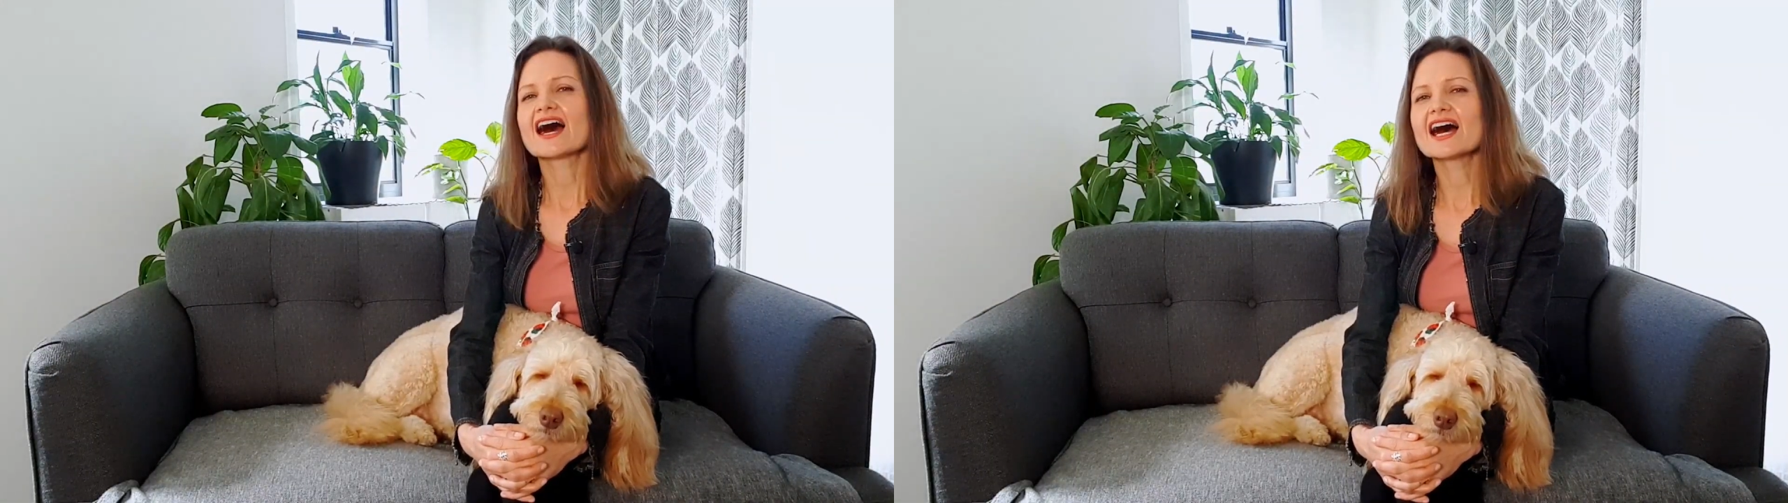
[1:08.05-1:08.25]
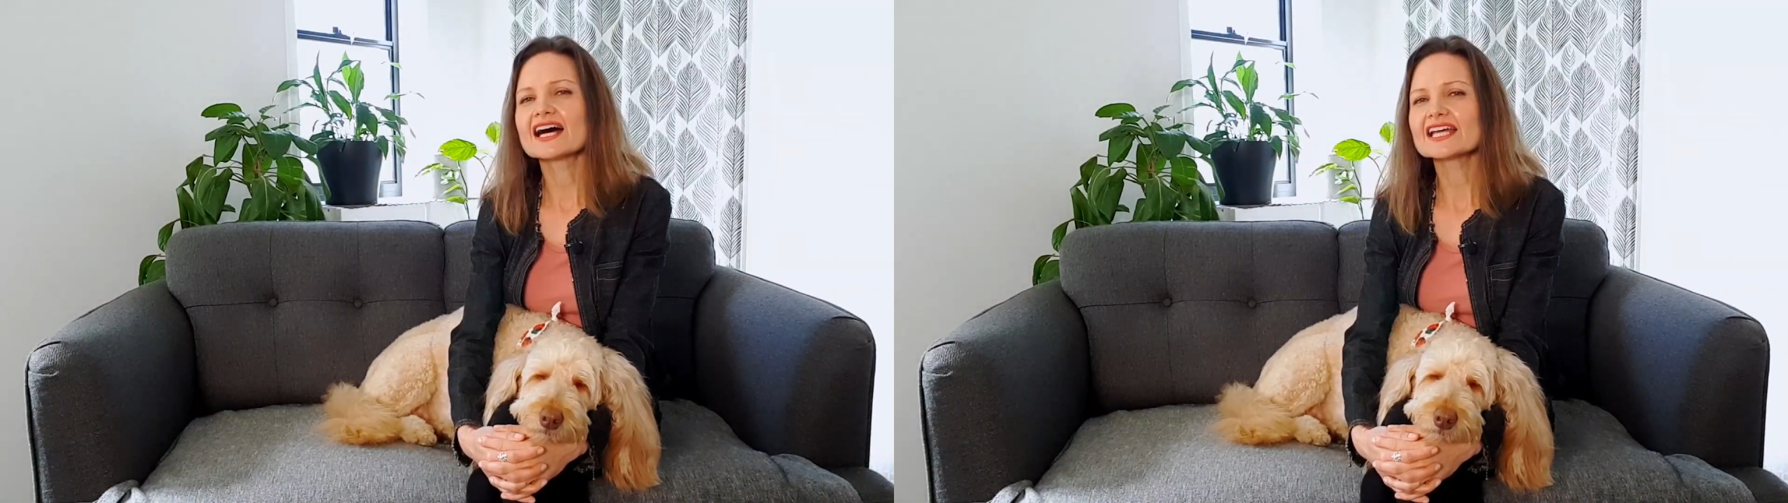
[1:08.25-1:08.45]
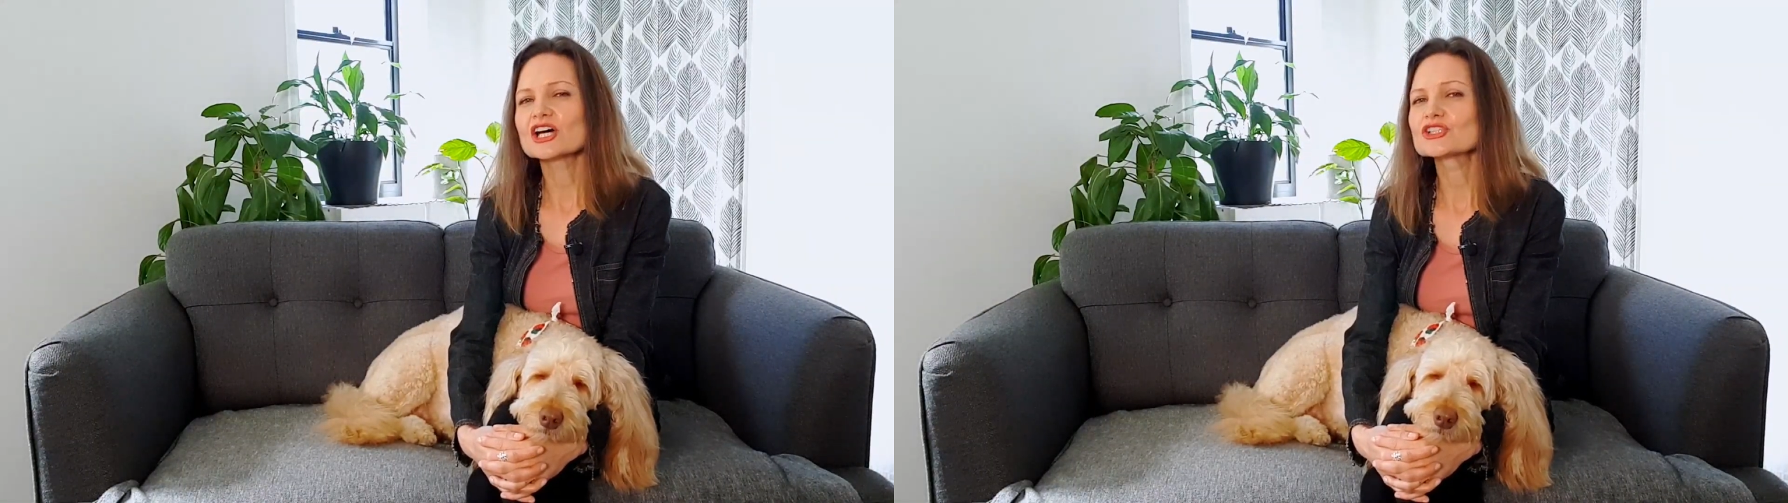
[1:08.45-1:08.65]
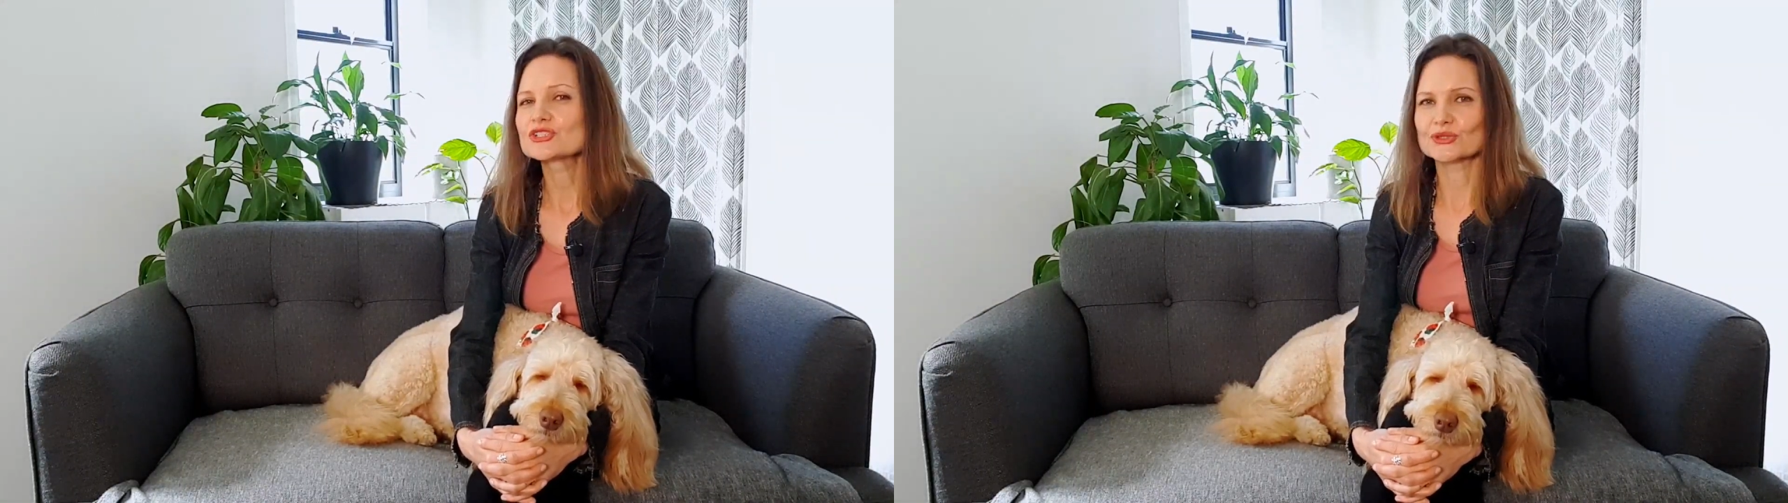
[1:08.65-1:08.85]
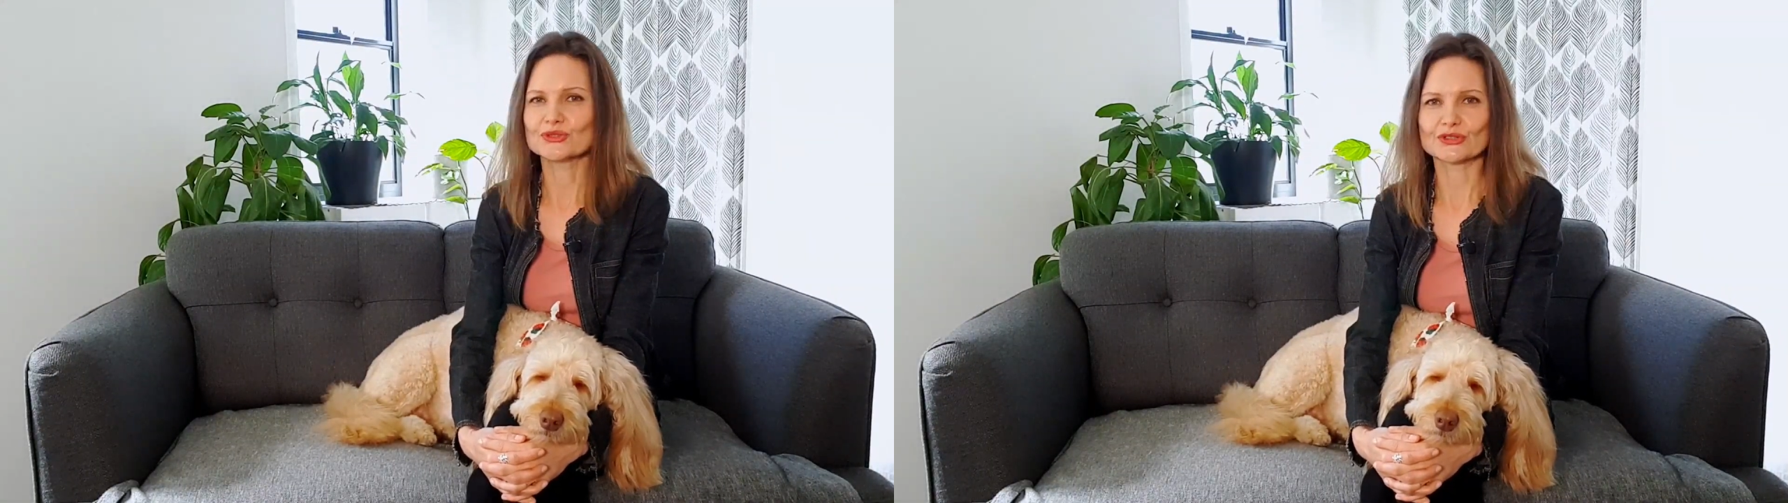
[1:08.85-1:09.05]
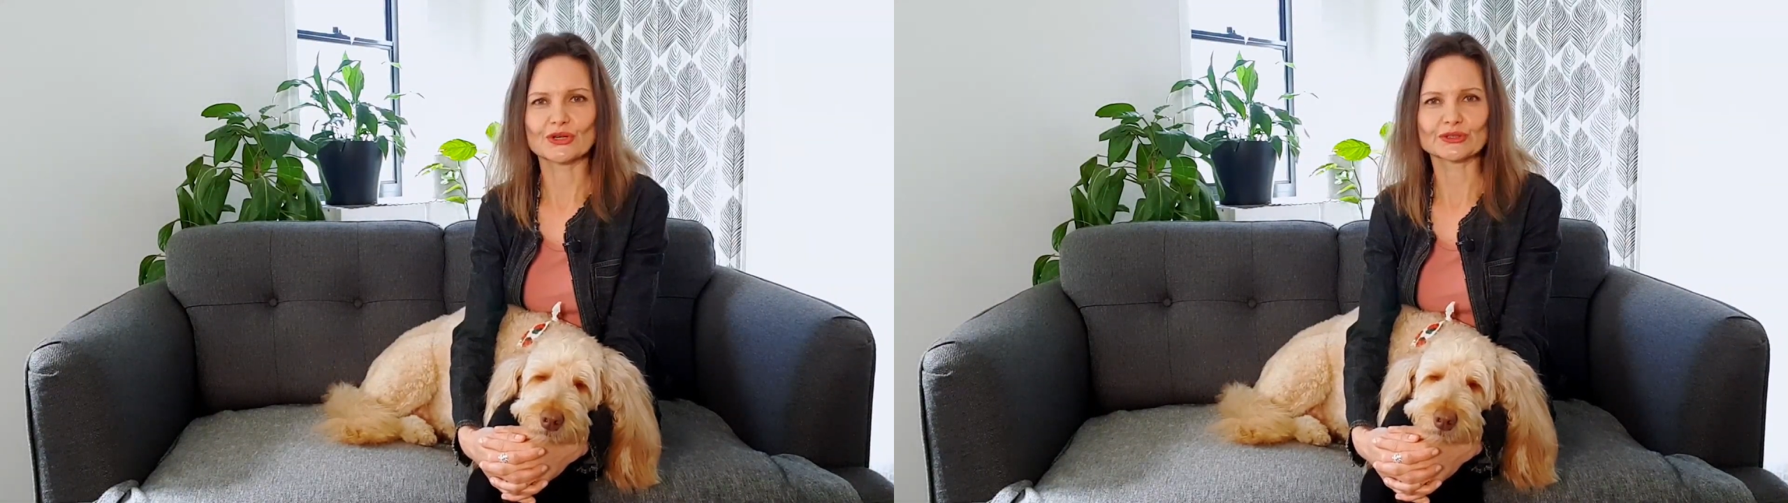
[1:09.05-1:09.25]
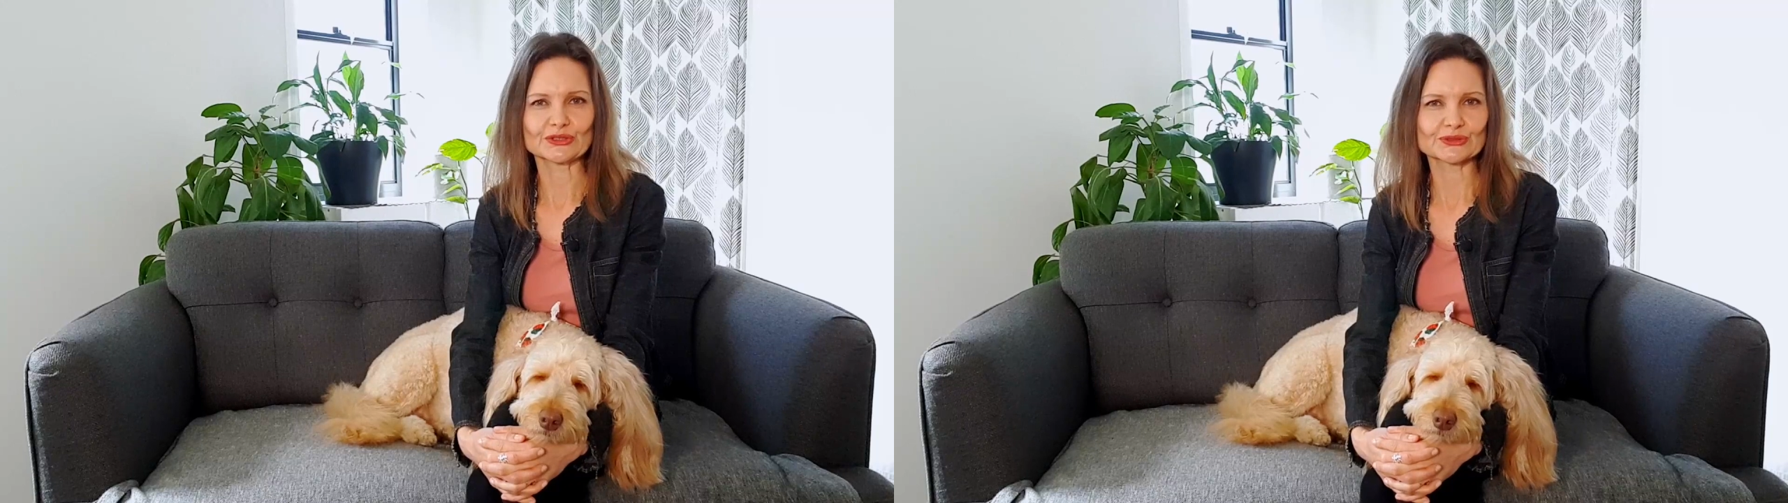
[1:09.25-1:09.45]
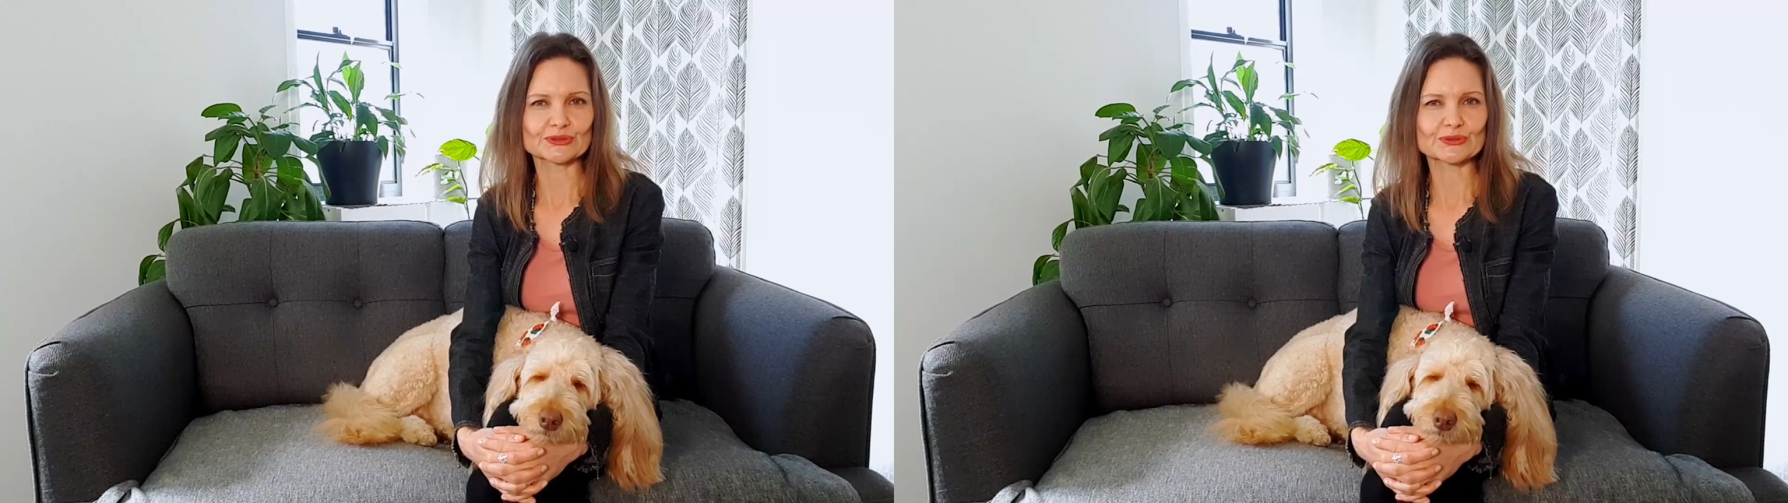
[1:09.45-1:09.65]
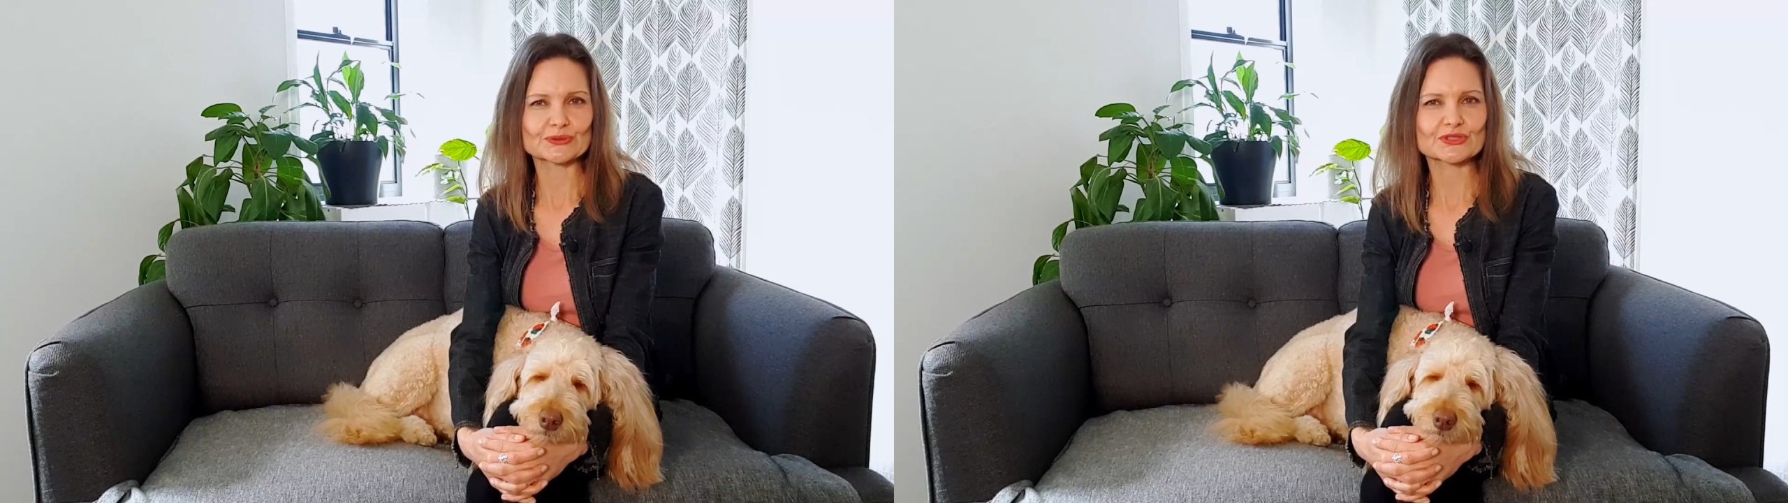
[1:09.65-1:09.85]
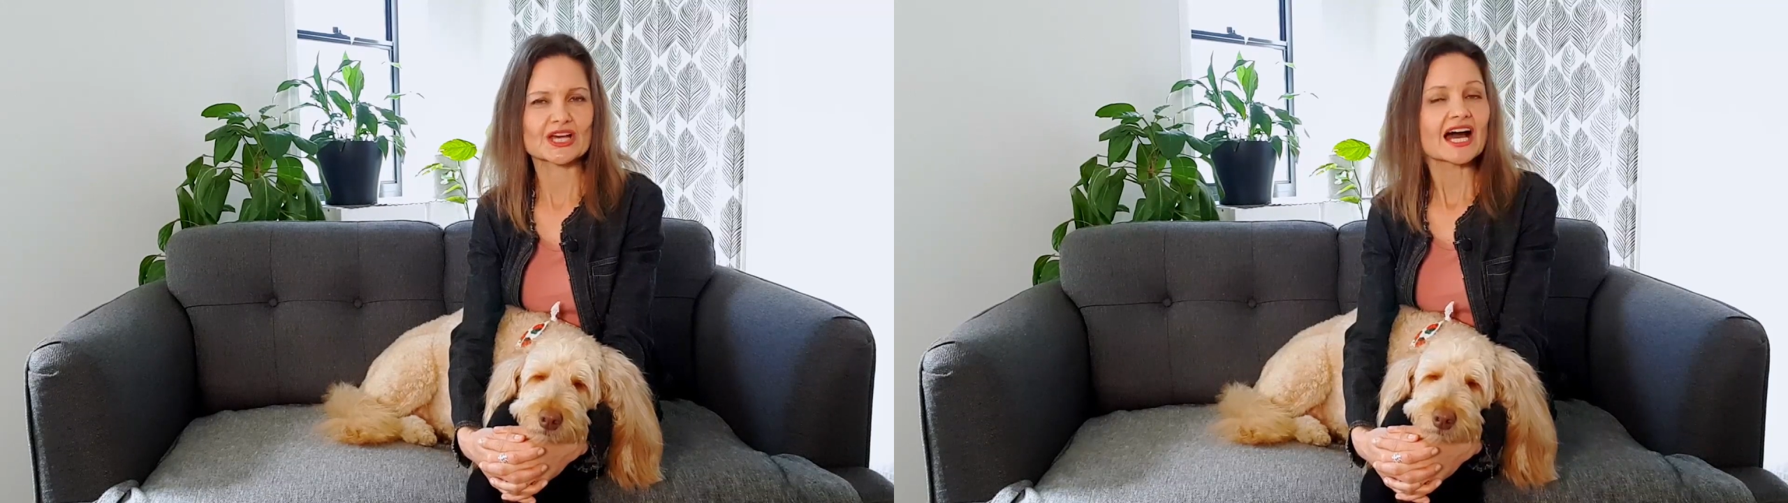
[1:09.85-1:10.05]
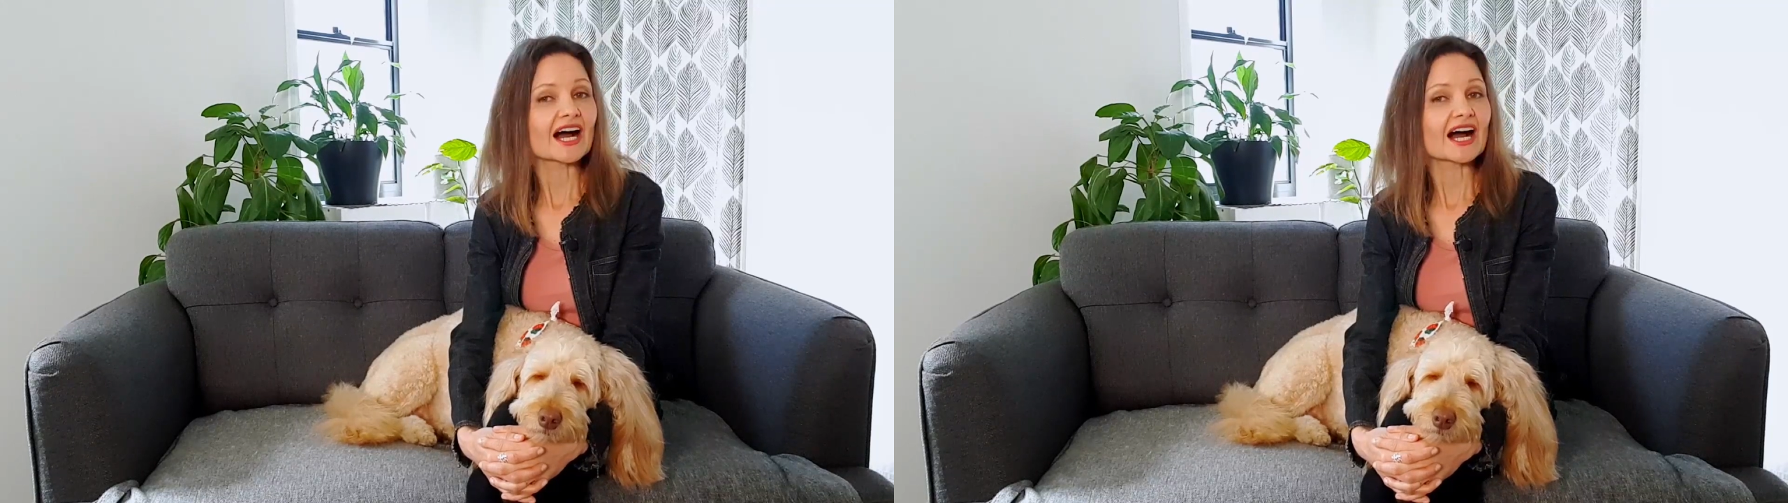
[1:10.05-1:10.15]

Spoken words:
I adore Goldendoodles.